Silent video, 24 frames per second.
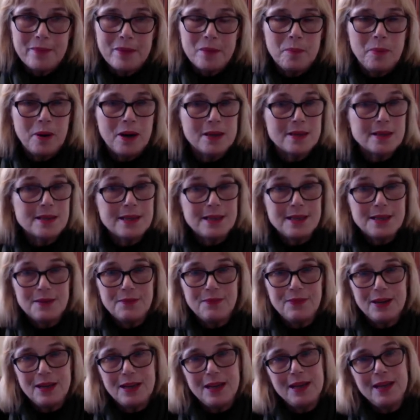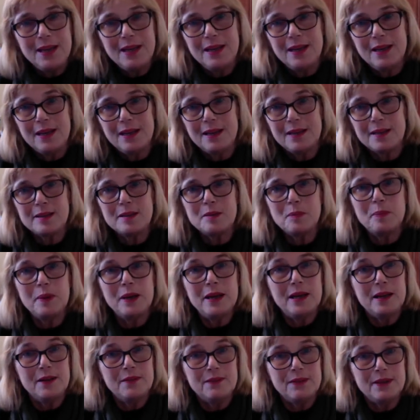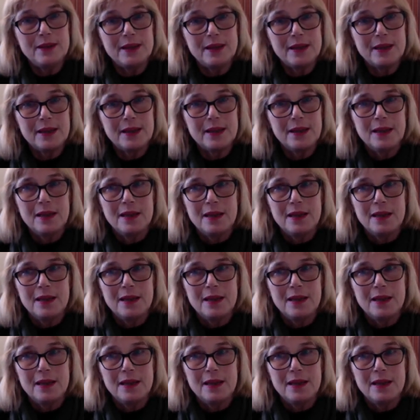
positivity. It is a benefic.